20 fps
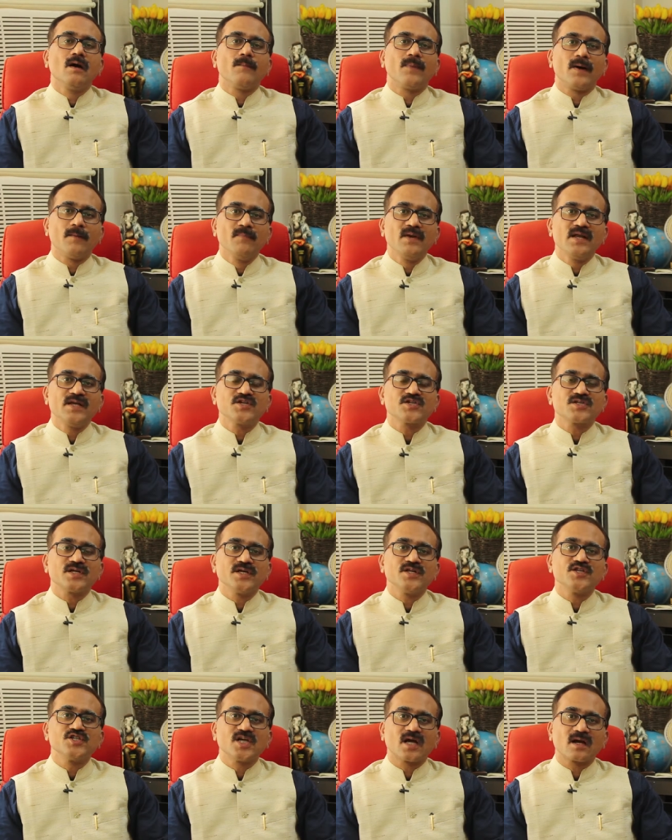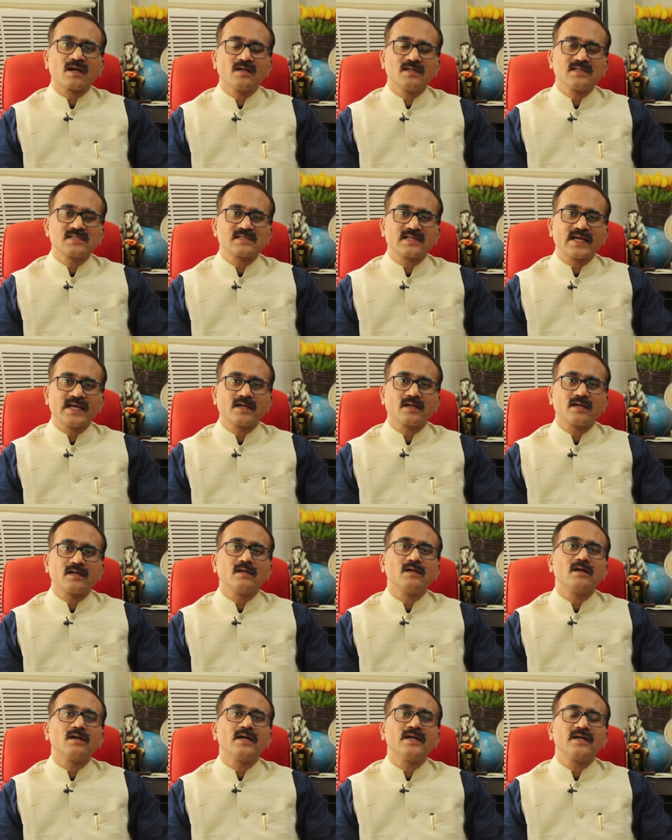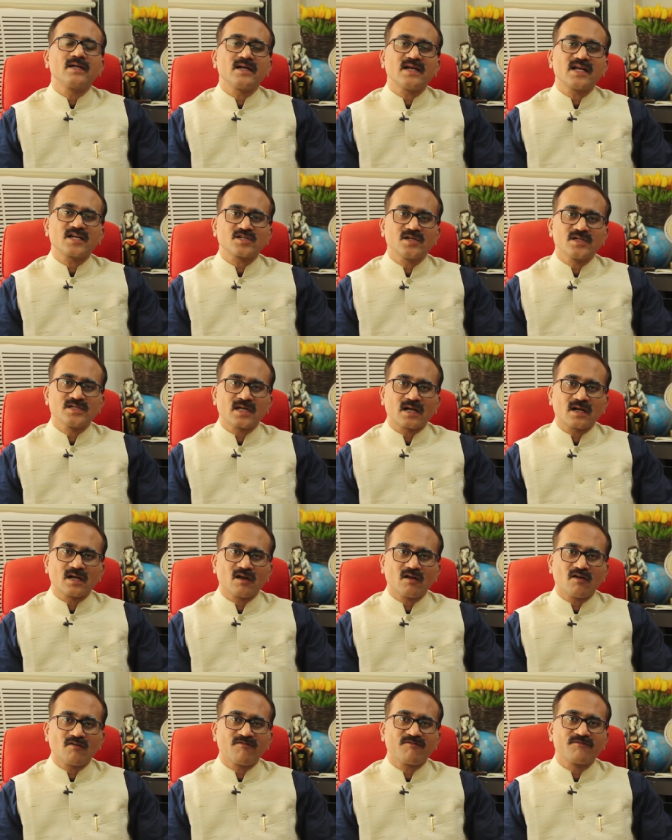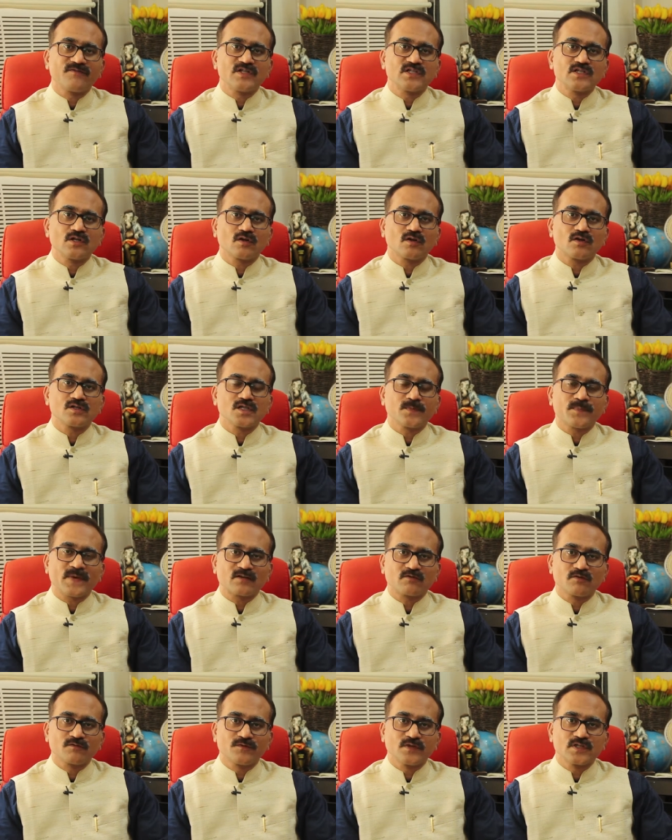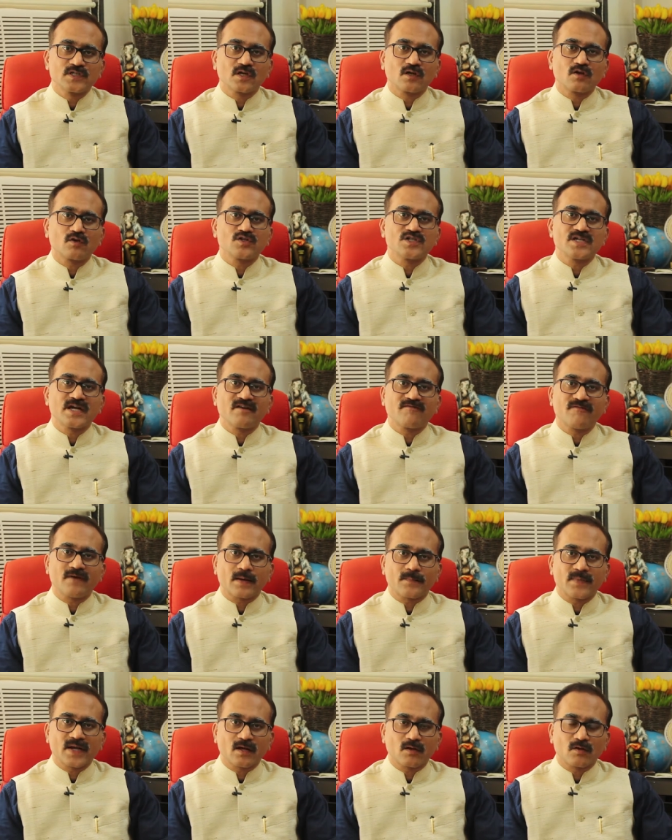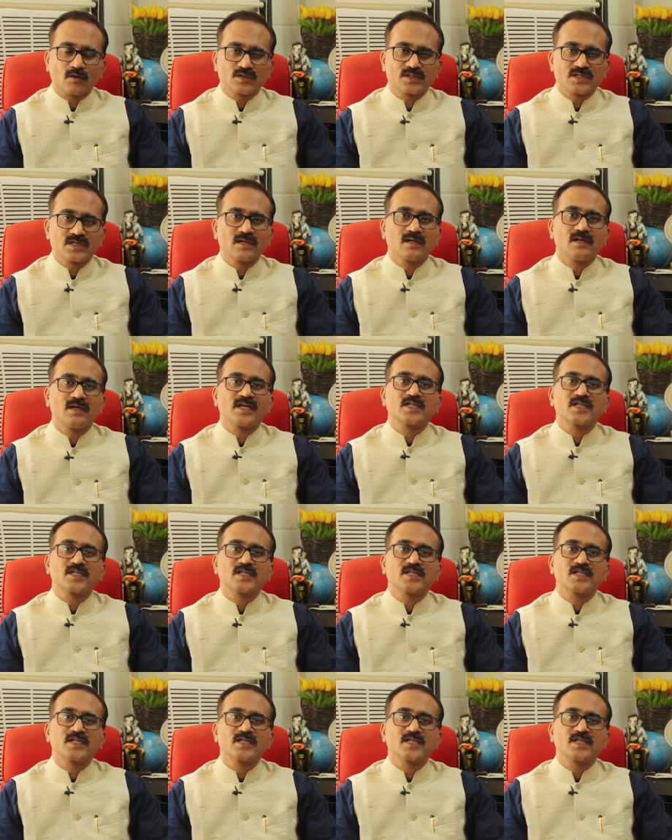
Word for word: published in journals like International Journal of Physiology, Pathophysiology and Pharmacology,